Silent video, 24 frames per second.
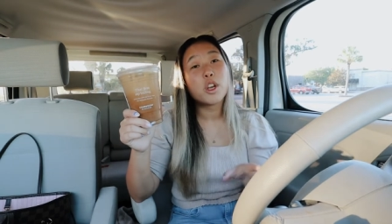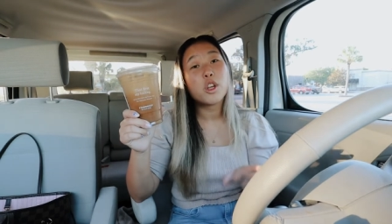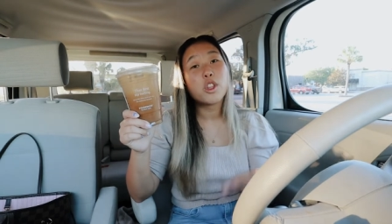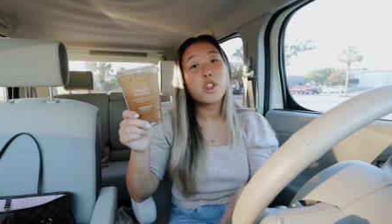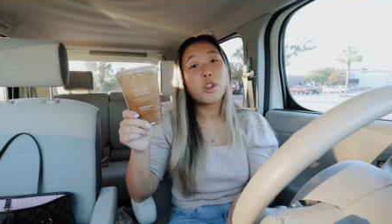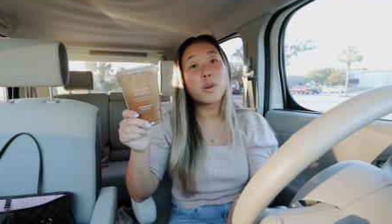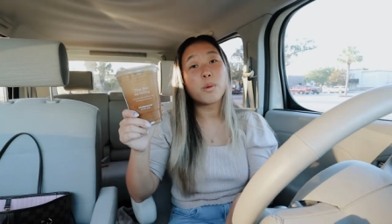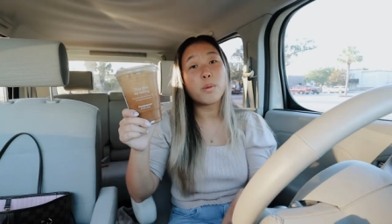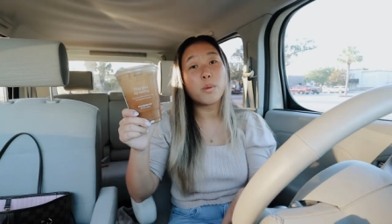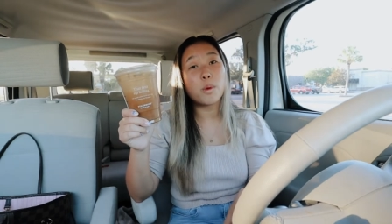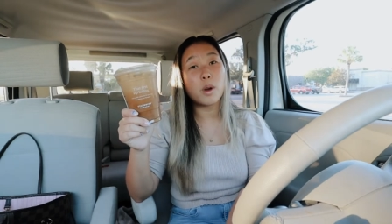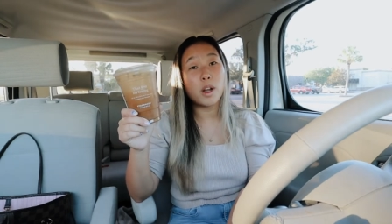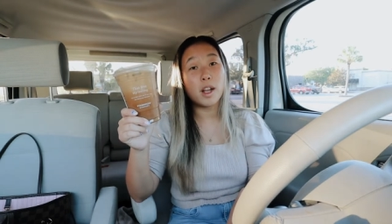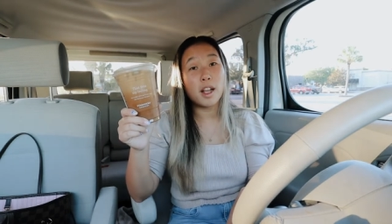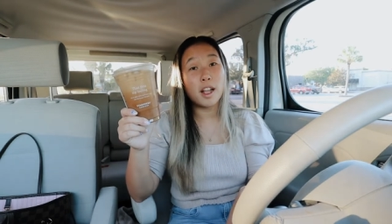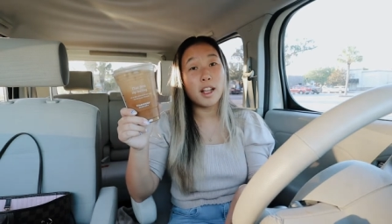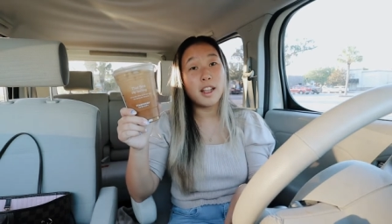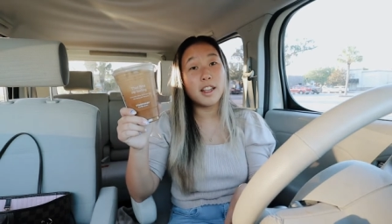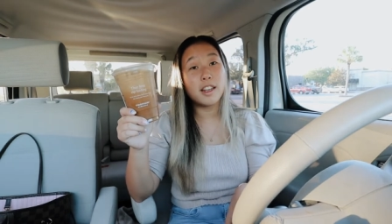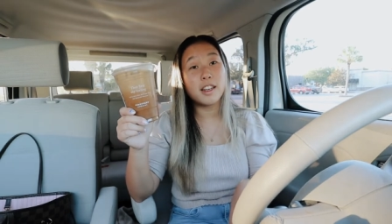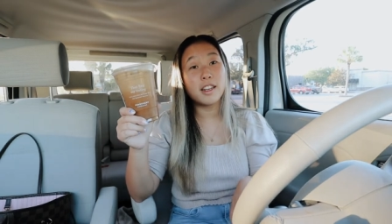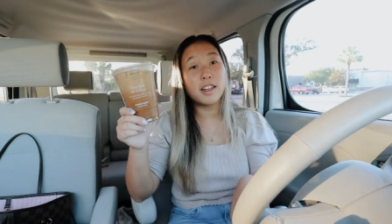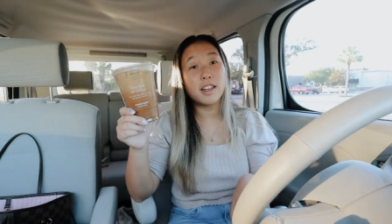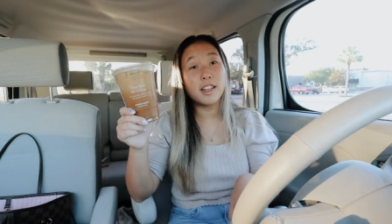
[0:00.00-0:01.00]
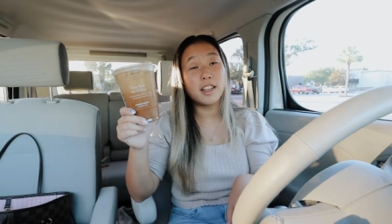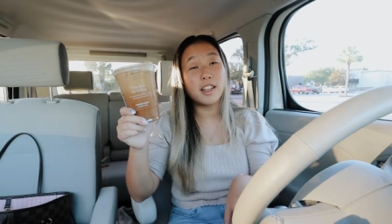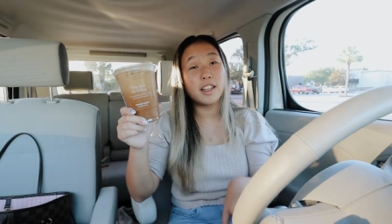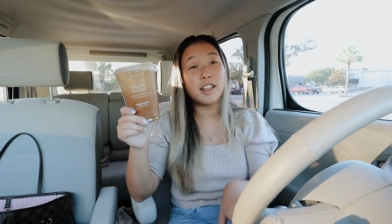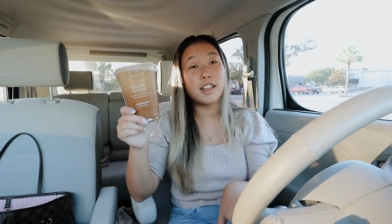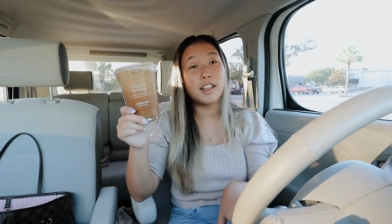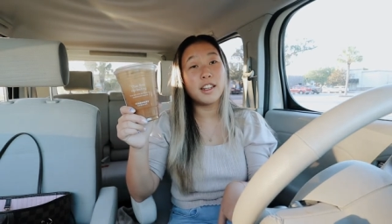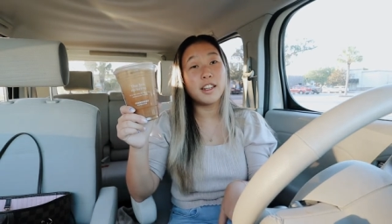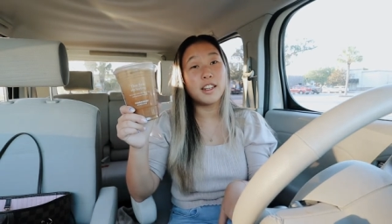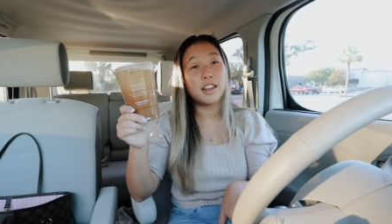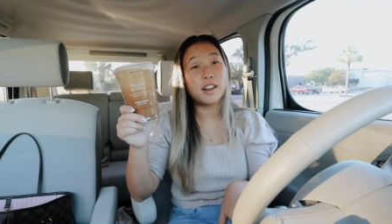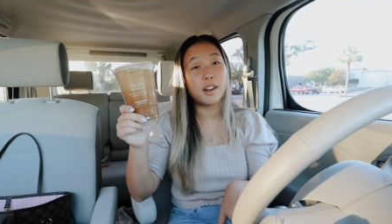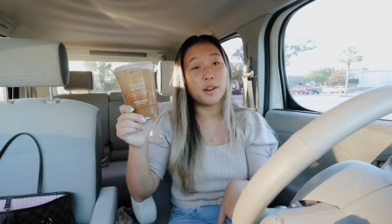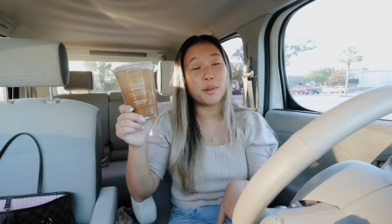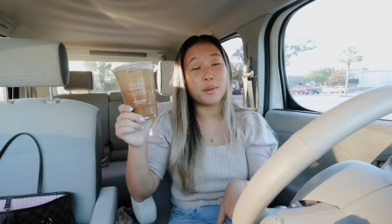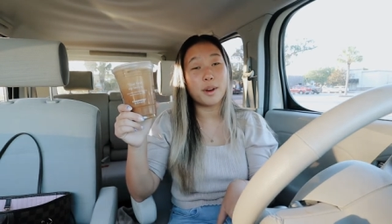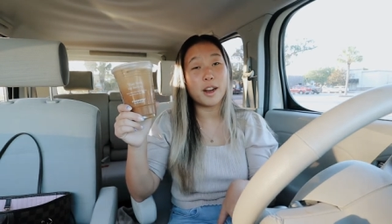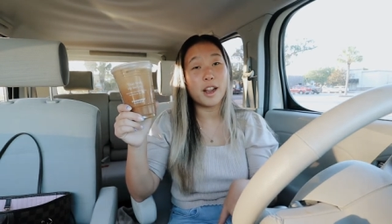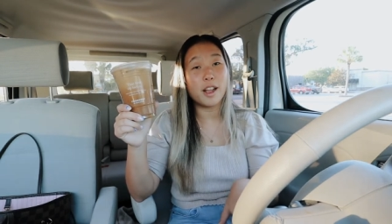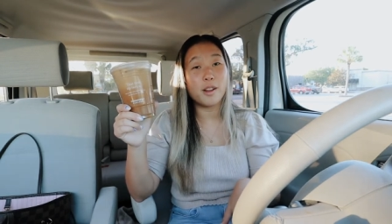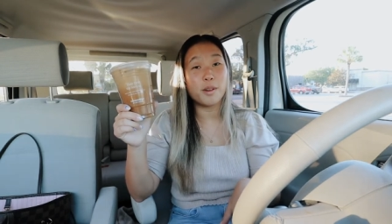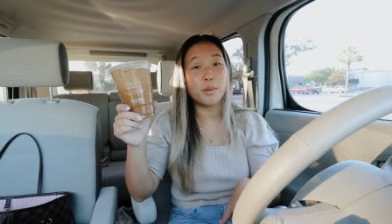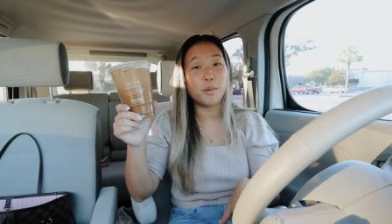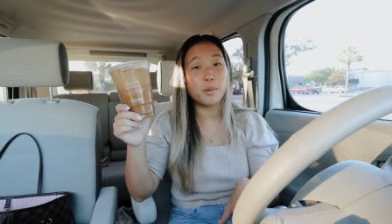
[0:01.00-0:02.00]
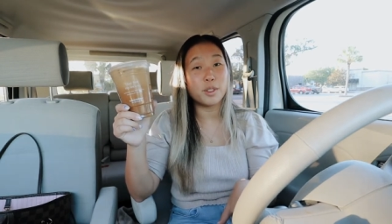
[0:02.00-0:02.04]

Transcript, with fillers: the one in around